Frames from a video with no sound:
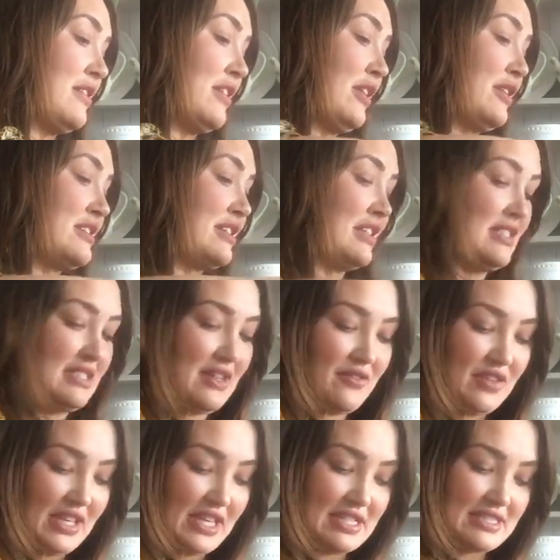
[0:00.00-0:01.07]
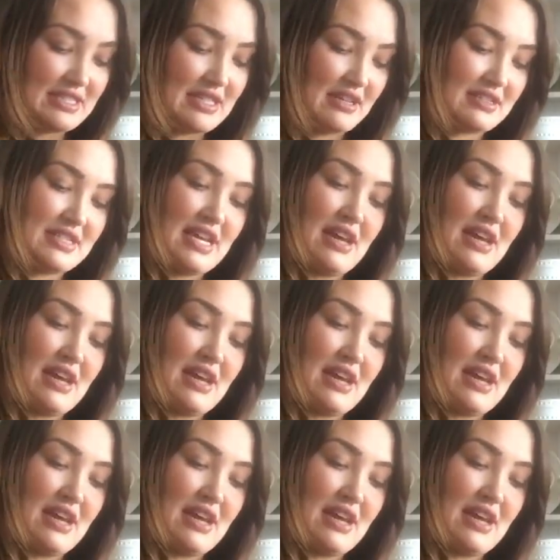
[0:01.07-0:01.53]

so I know it's gonna definitely get stuck